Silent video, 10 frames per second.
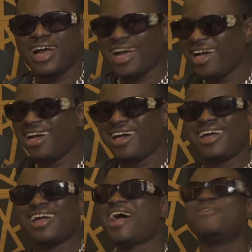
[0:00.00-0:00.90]

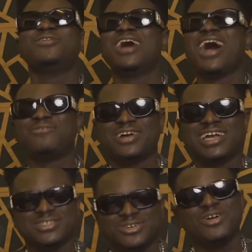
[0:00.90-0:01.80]
I will never
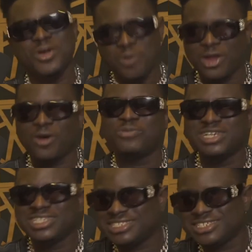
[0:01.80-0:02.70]
forget. So when they'll bring
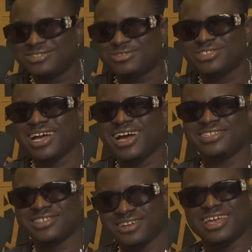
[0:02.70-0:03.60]
the CD to the
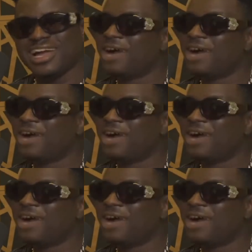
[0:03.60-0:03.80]
house, I like,